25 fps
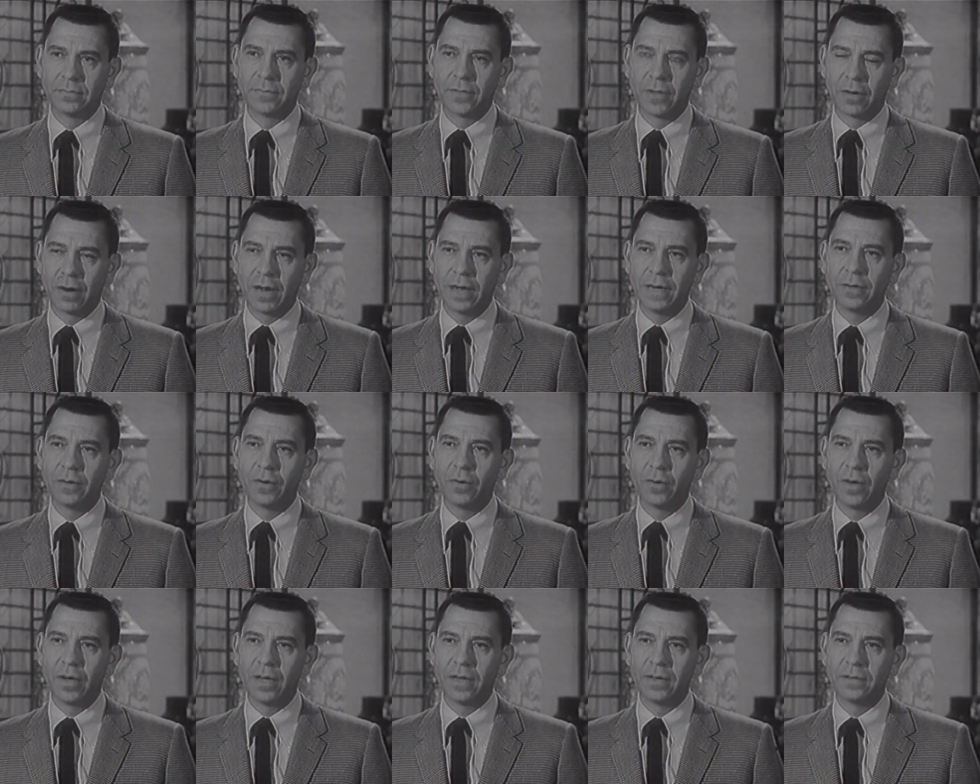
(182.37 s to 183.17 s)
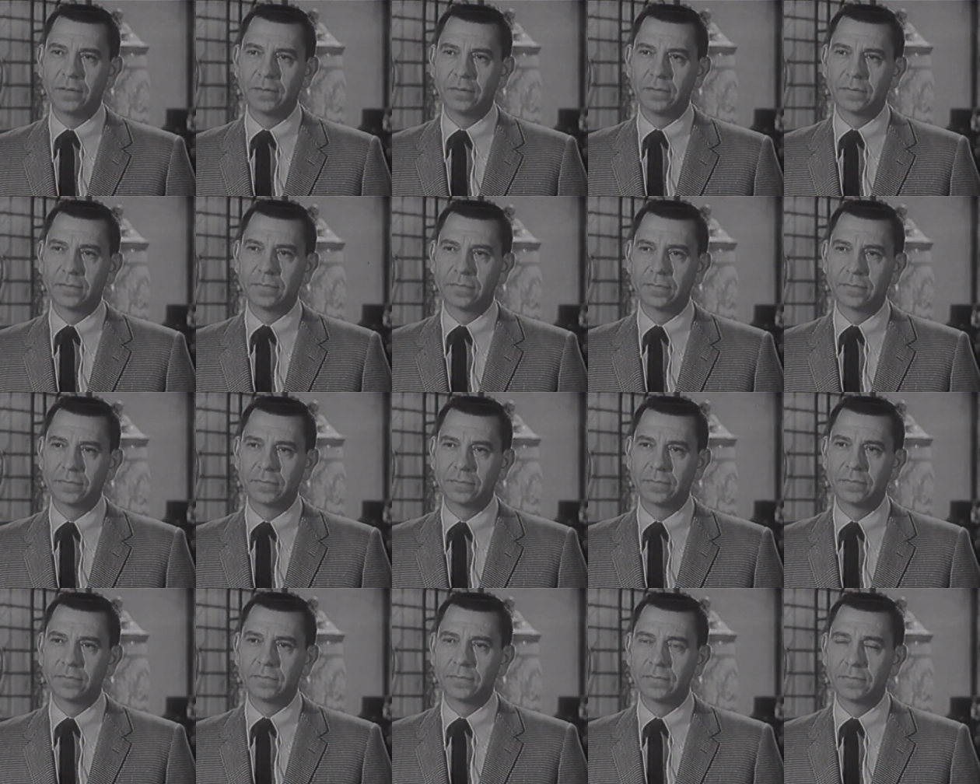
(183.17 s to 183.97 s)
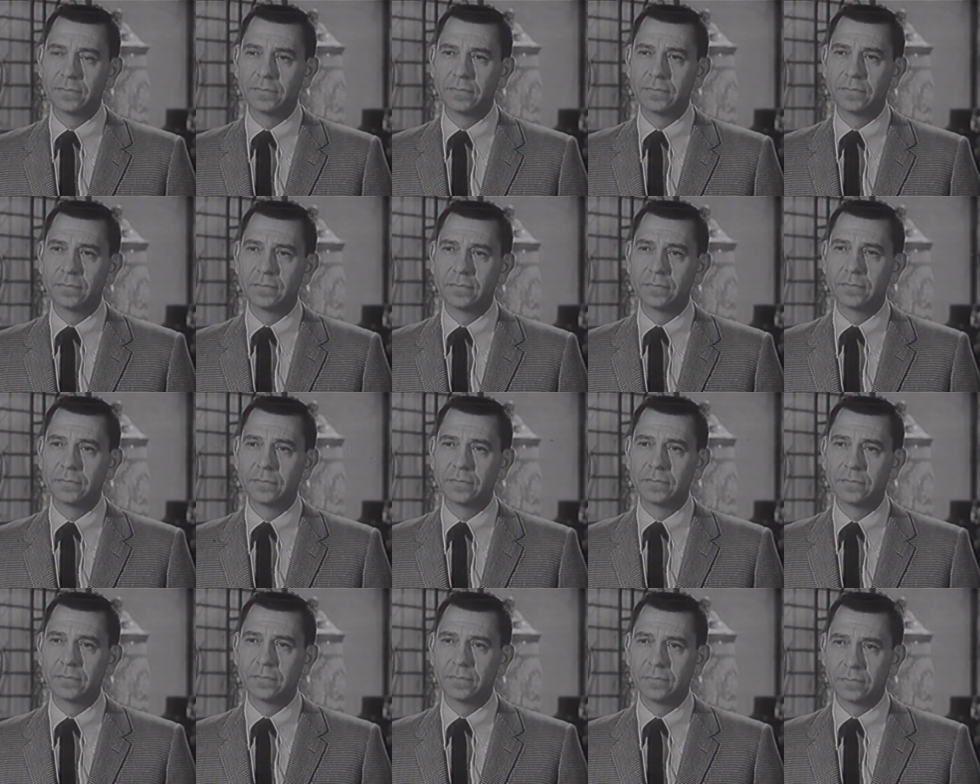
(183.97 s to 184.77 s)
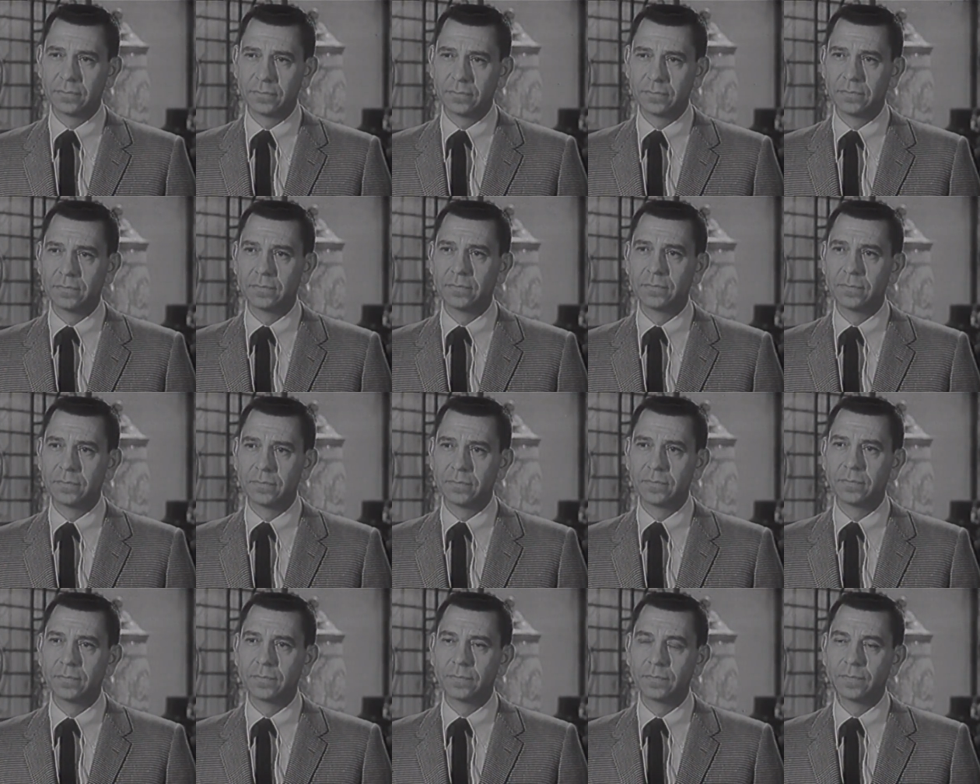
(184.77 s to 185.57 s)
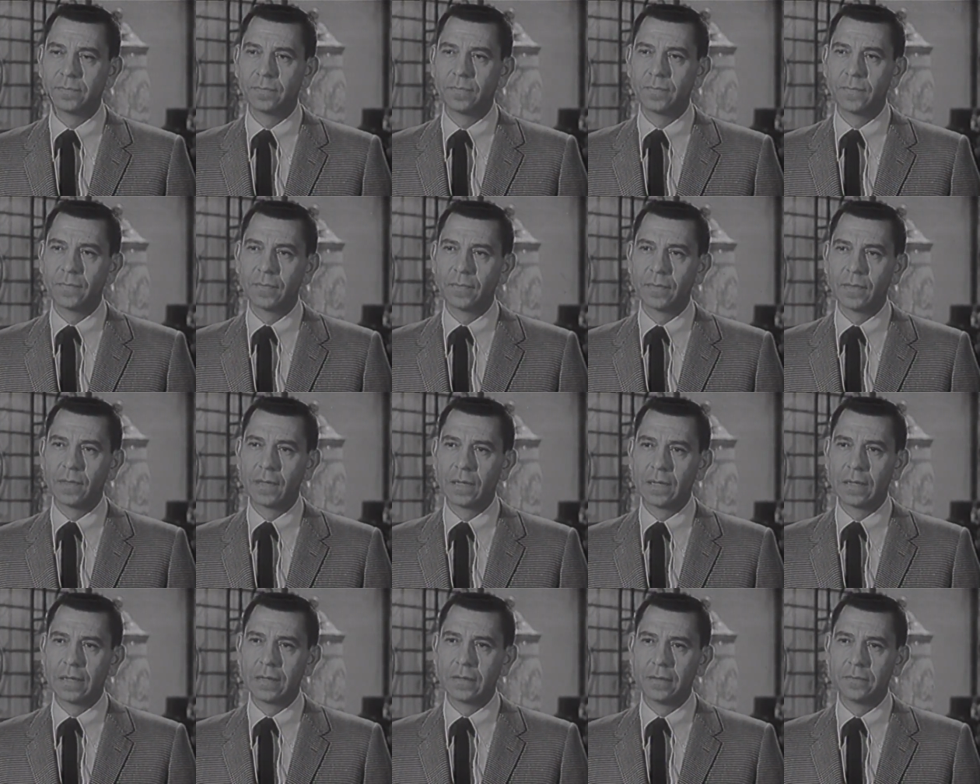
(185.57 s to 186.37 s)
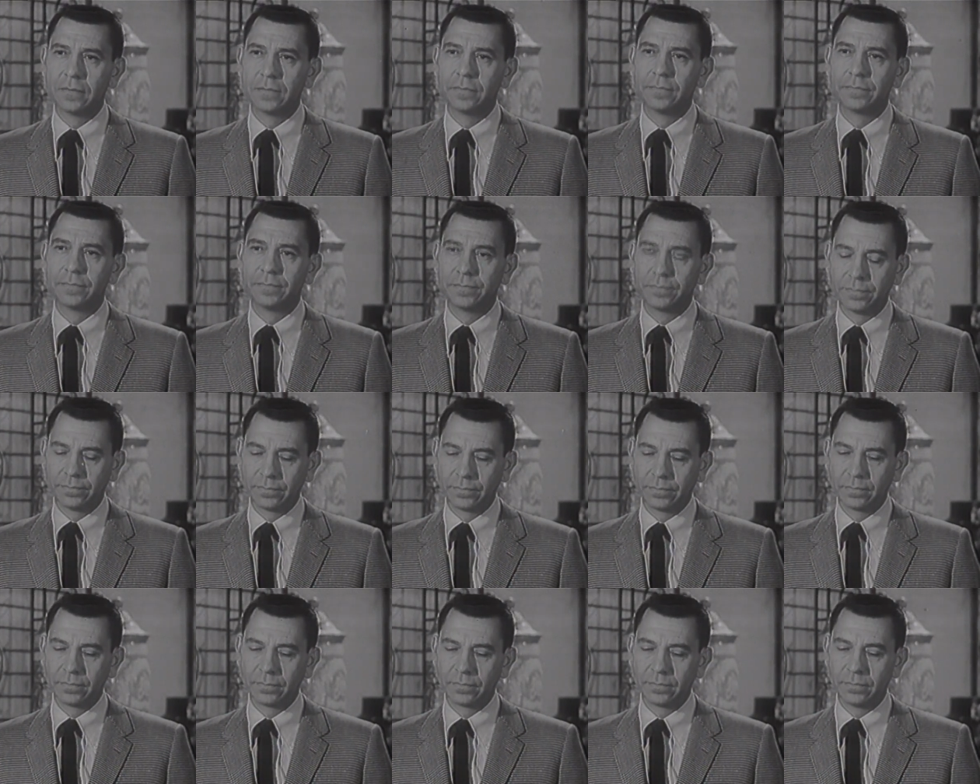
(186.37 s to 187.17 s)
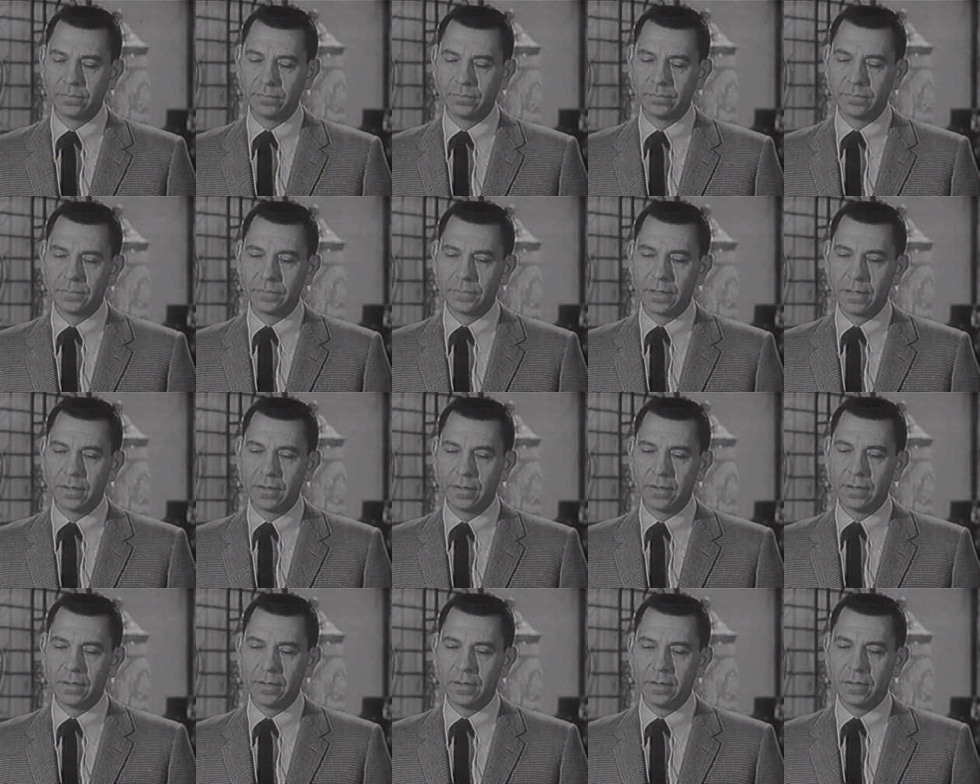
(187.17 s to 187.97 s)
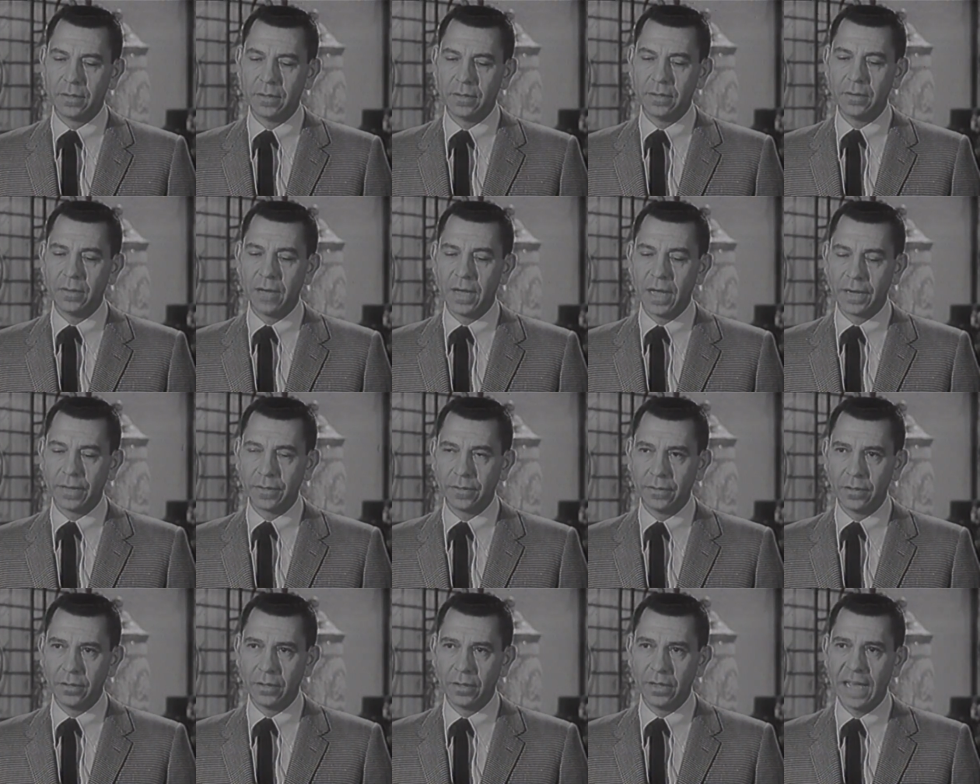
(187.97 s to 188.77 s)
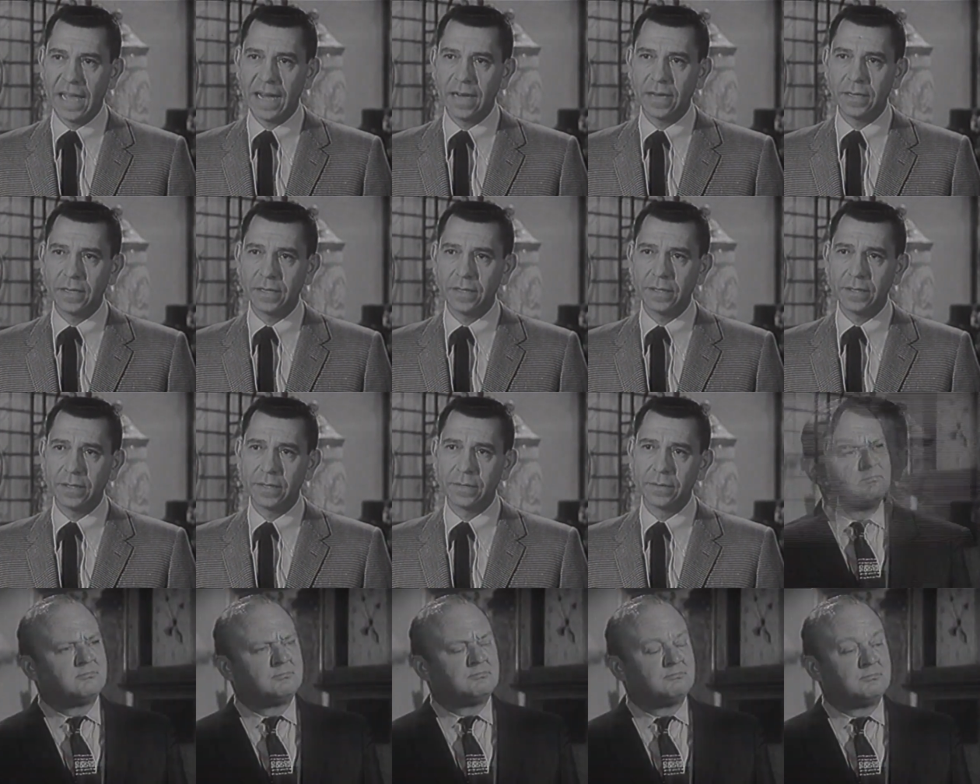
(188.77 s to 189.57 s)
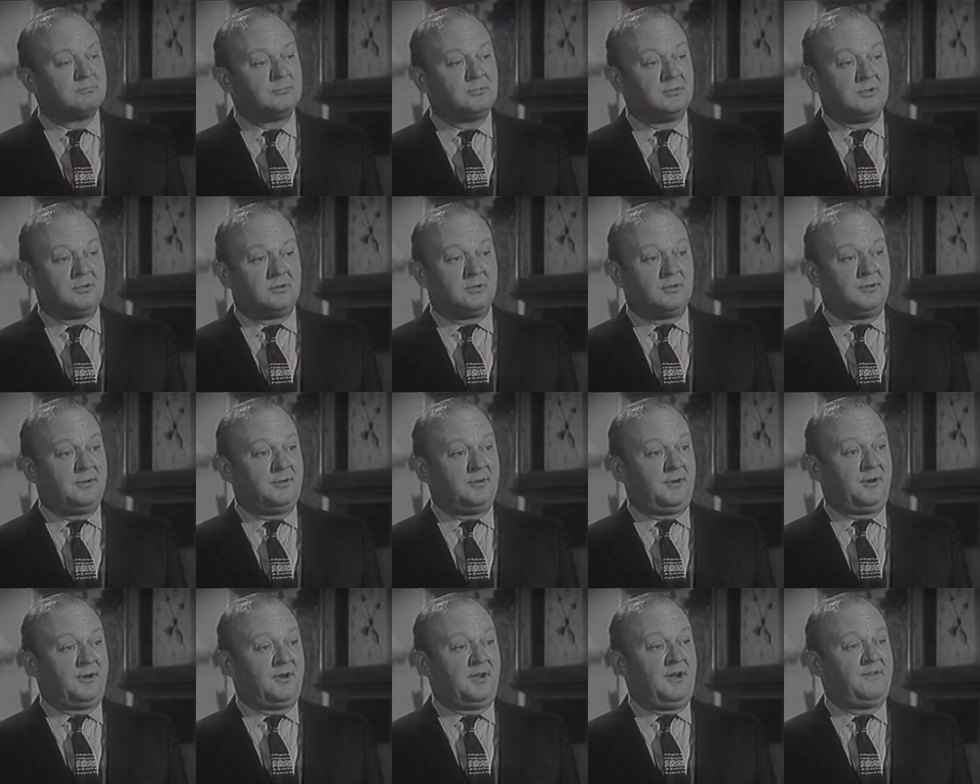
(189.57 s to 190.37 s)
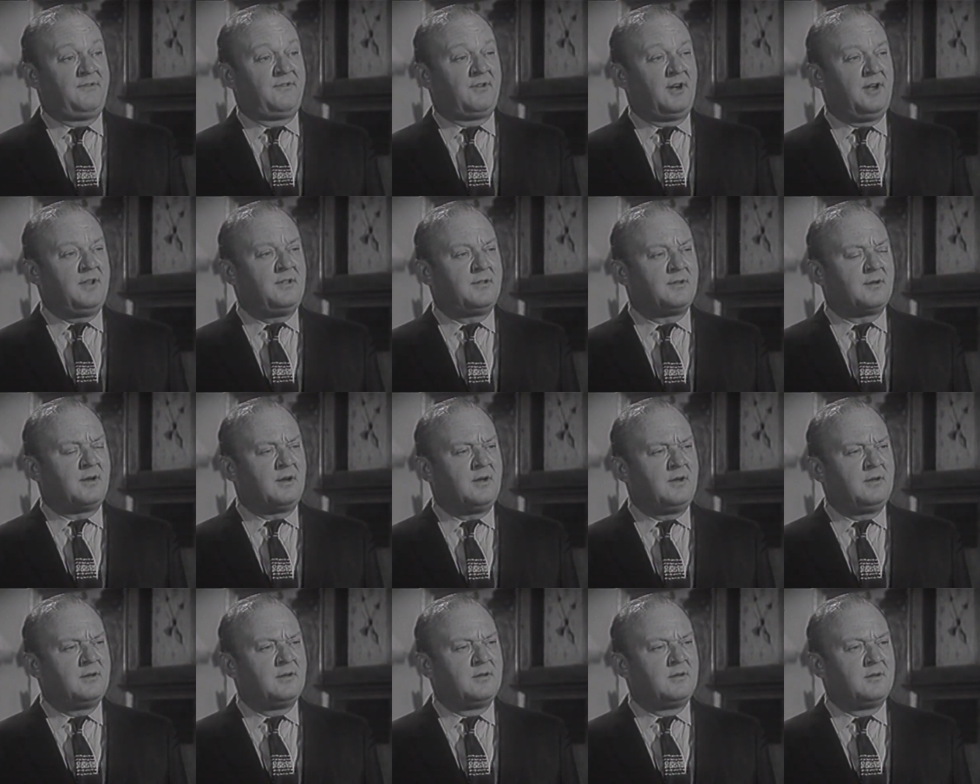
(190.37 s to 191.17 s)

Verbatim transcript: All right, go on. Well, he showed me this badge. Not exactly like yours, but it looked official. You got a good look at it, did you? Well, oh, good enough, I thought.